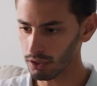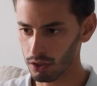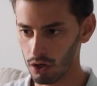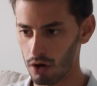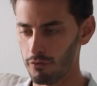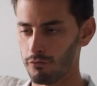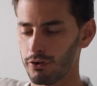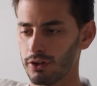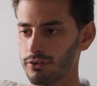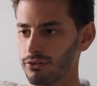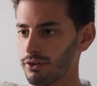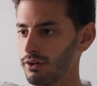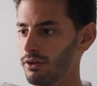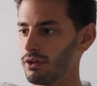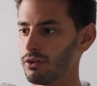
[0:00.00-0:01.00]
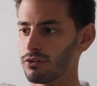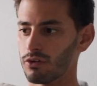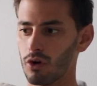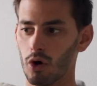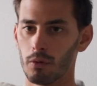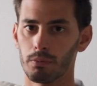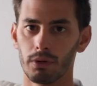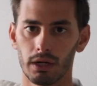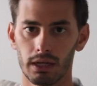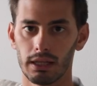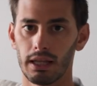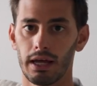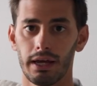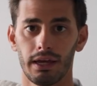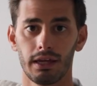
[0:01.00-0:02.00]
conferences, corporate
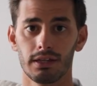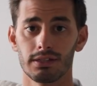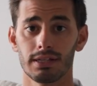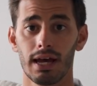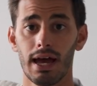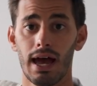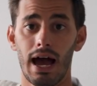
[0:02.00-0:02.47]
clients,